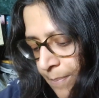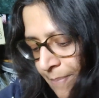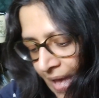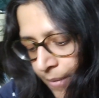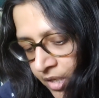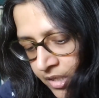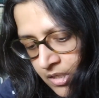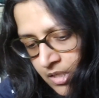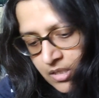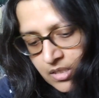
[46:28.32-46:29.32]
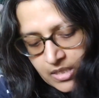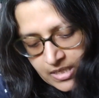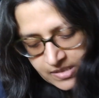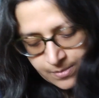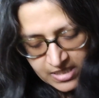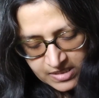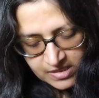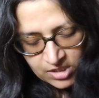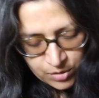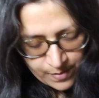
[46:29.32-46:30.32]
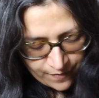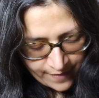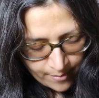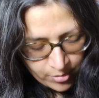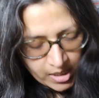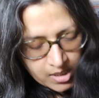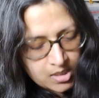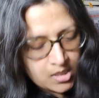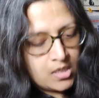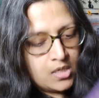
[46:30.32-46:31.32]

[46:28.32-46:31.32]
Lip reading: Mabon. It's a Be Stitch Me fabric,